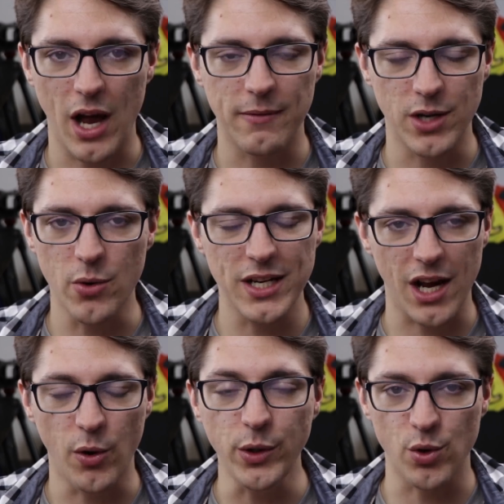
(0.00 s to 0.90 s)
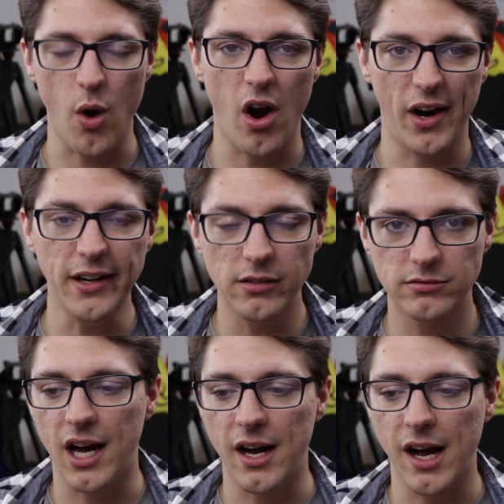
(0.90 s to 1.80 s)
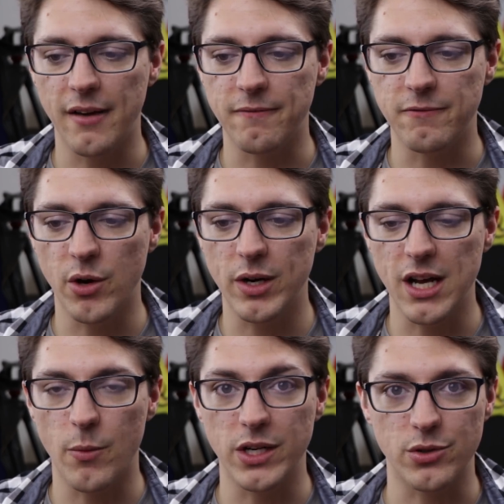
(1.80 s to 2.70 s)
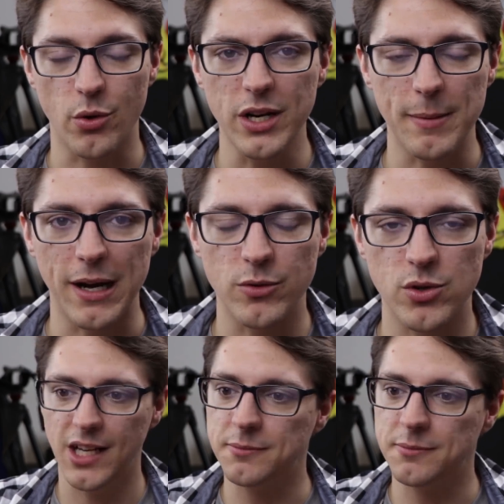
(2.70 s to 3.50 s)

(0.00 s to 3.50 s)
I have no idea who you are. I have no idea what you're talking about.